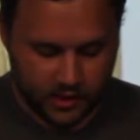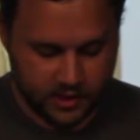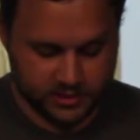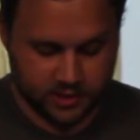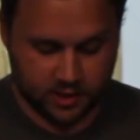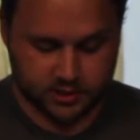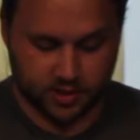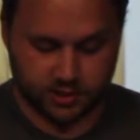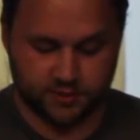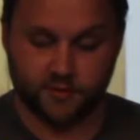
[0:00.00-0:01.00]
It has caused
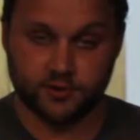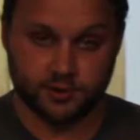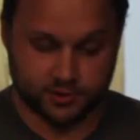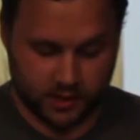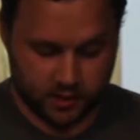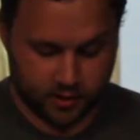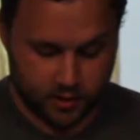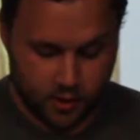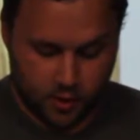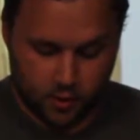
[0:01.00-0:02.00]
controversial talk
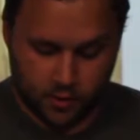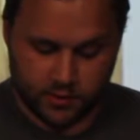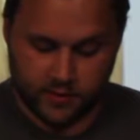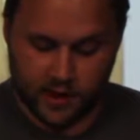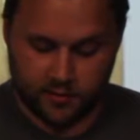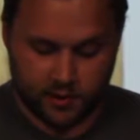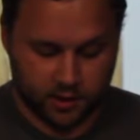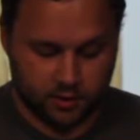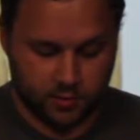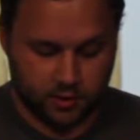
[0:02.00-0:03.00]
within the
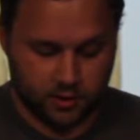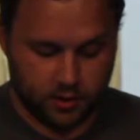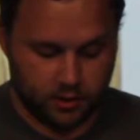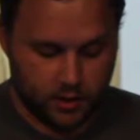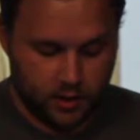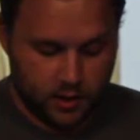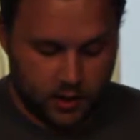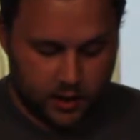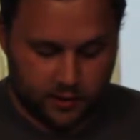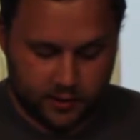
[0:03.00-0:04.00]
athletic community,
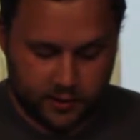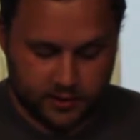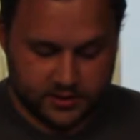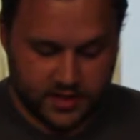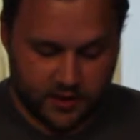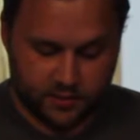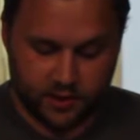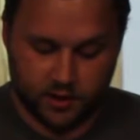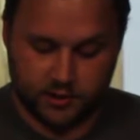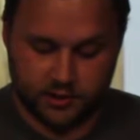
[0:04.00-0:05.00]
and theories have
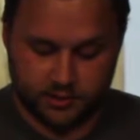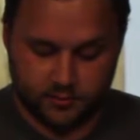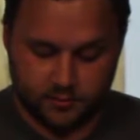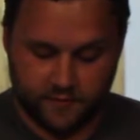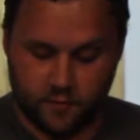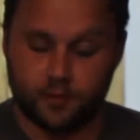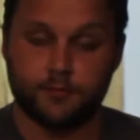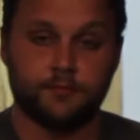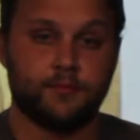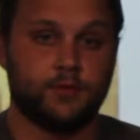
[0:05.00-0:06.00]
begun to form.
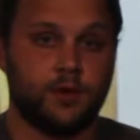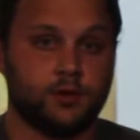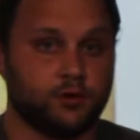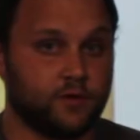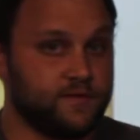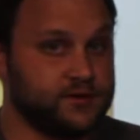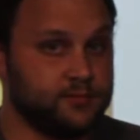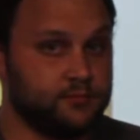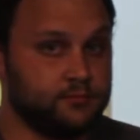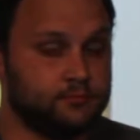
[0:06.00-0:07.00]
Dwarfism?